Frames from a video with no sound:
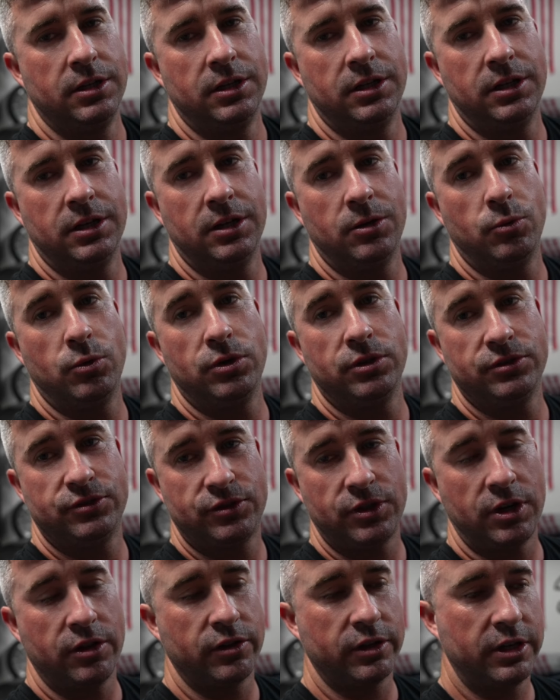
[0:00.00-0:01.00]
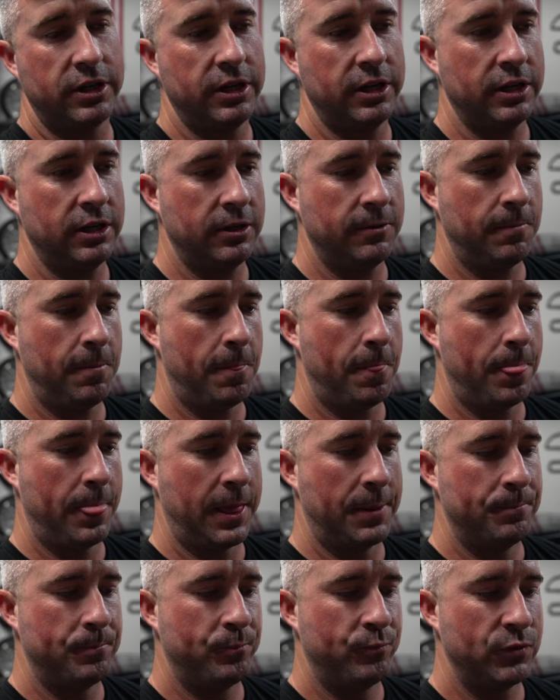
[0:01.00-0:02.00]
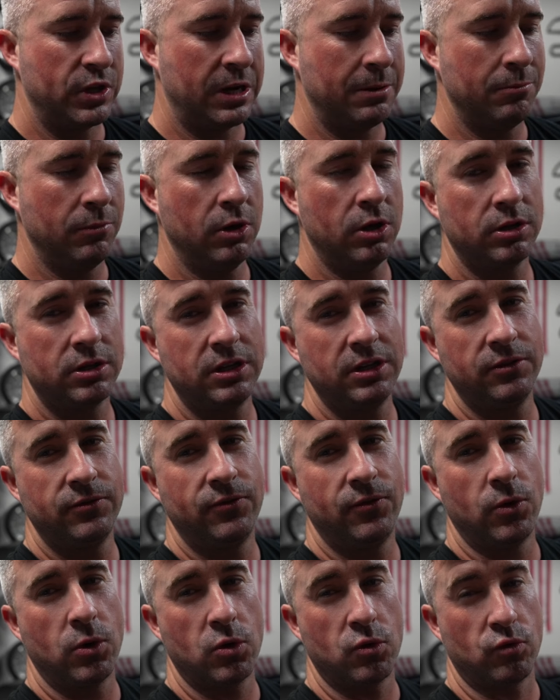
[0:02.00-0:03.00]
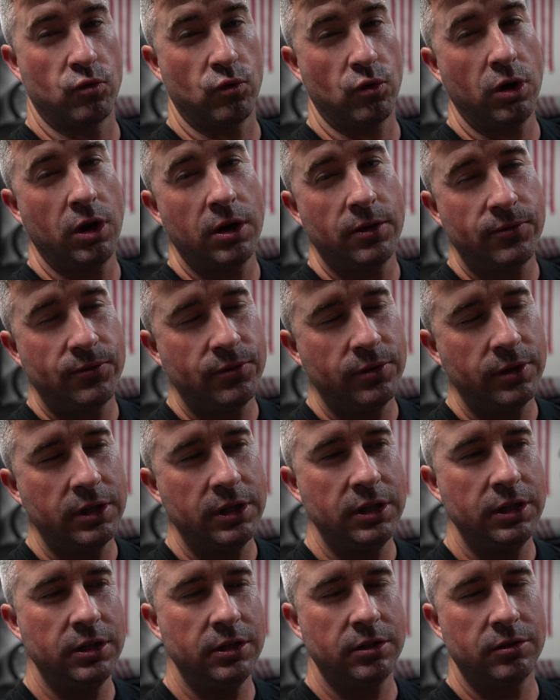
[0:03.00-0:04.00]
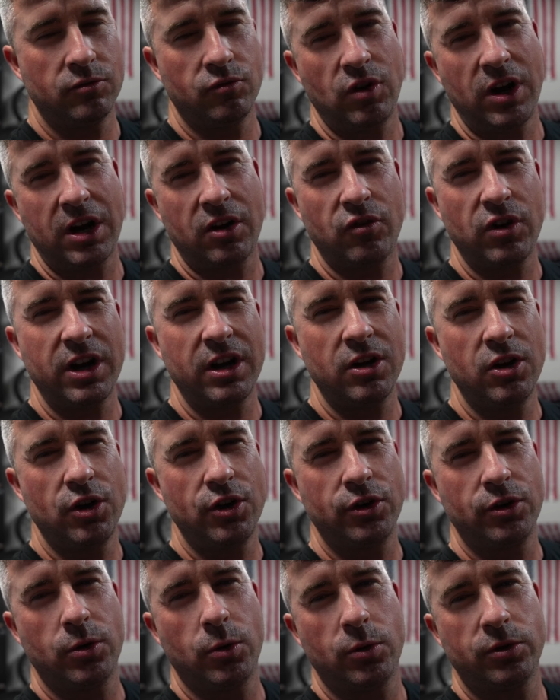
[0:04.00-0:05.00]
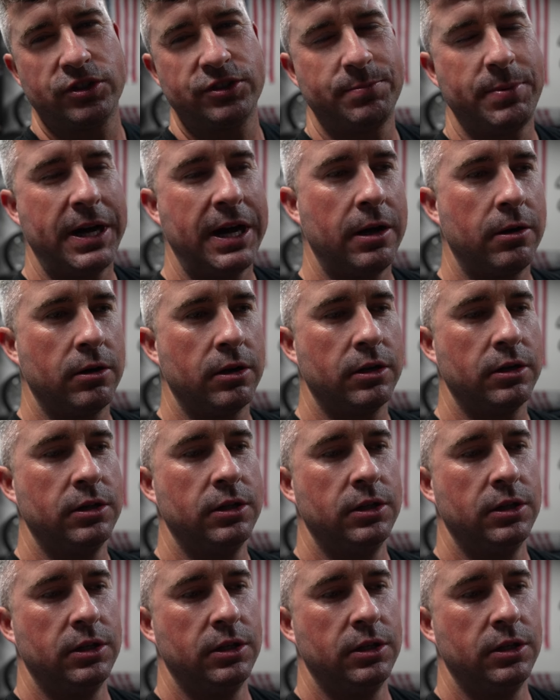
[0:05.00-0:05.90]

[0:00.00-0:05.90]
We'll install the kit. I'm looking for roughly right around 100 horsepower,